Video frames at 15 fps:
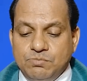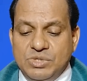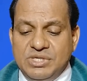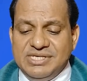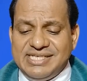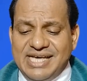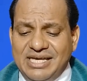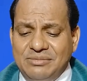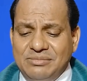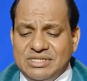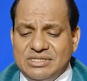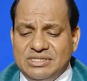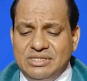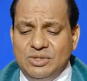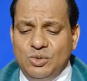
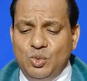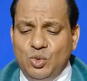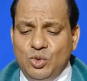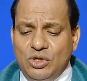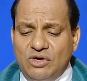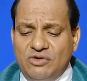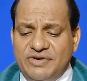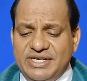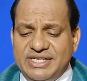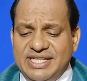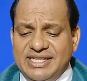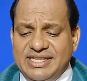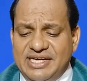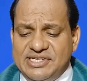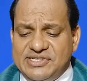Simon, who lowered the
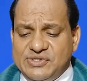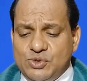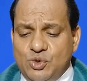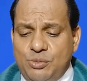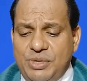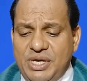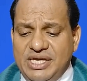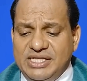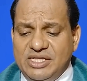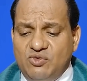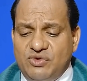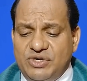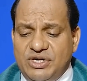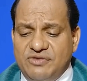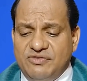nets obeying the
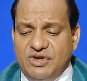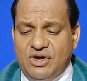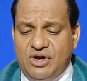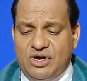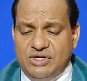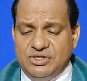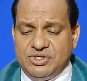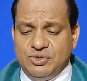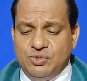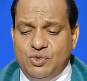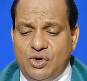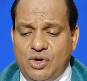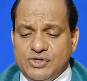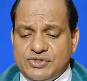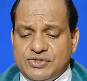word of God,
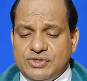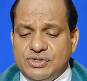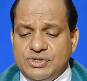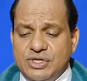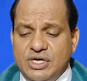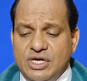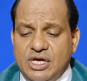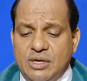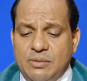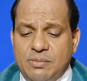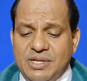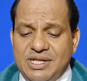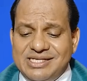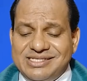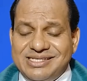was
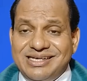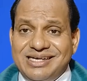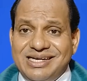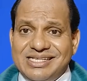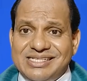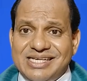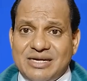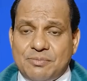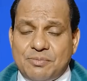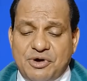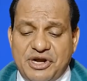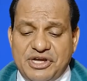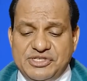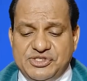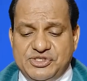pleasantly
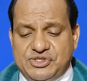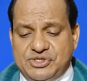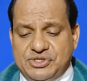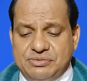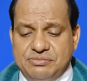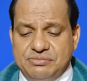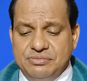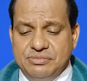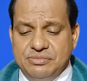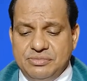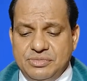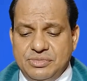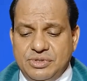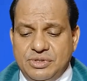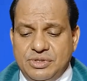surprised.
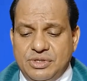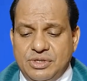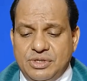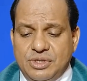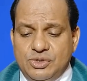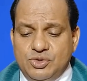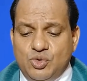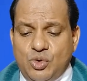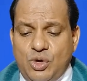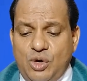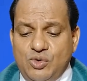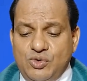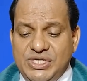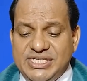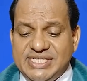
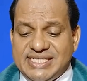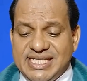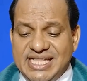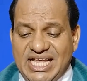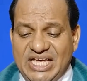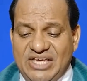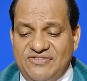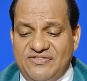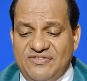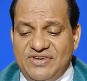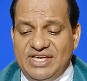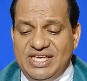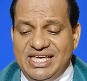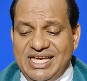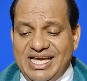Throughout his life,
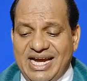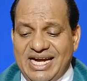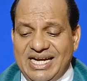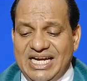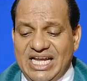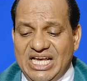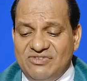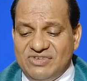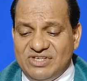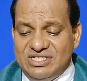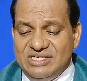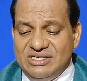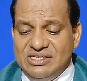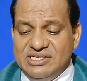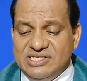he had
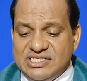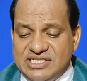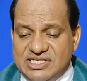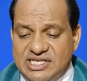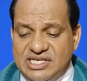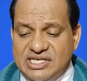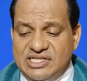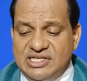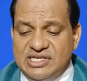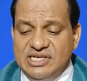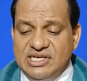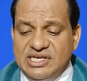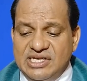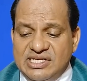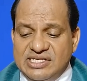never seen
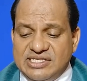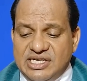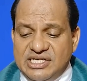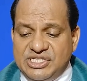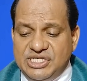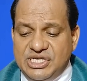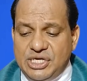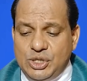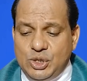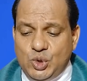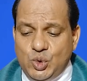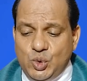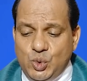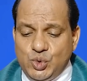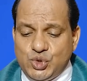such a
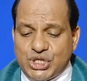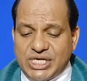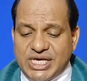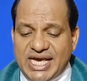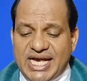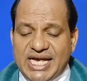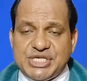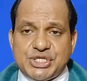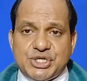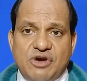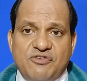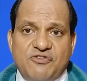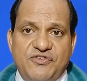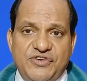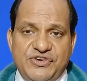huge catch
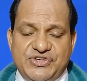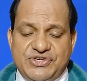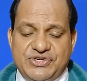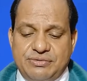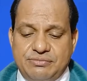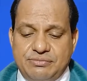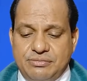of fish.